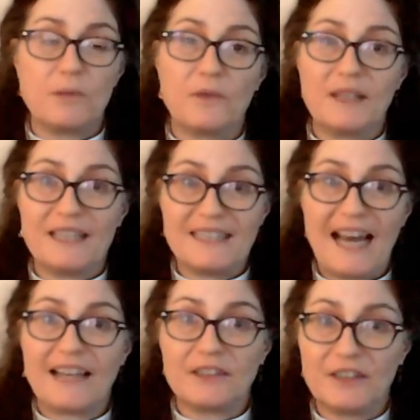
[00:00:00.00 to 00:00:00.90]
Both the
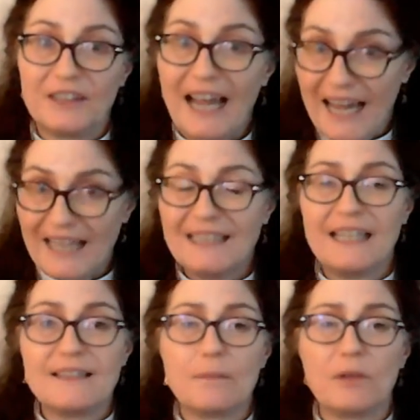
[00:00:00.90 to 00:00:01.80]
attacker and
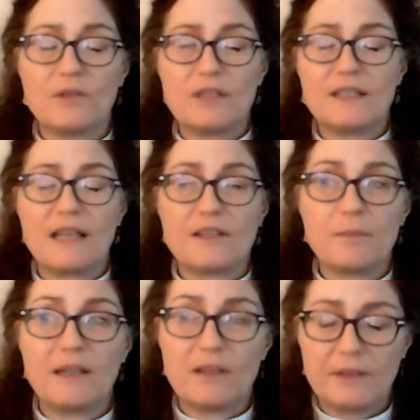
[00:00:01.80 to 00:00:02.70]
Nancy Pelosi's
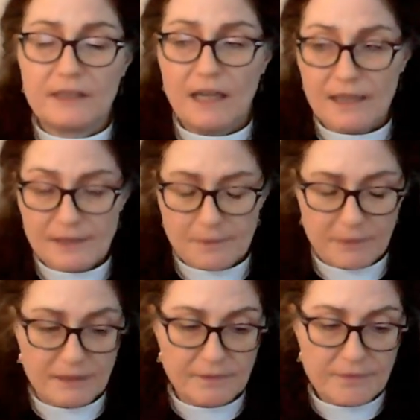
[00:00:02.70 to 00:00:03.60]
husband are in the
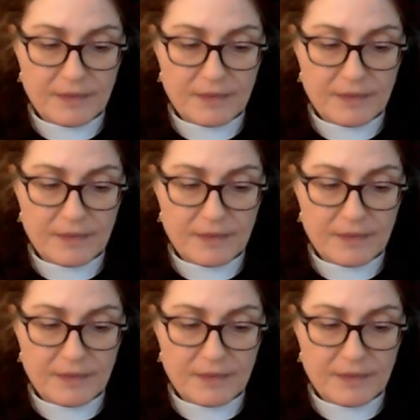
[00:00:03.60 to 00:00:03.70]
hospital.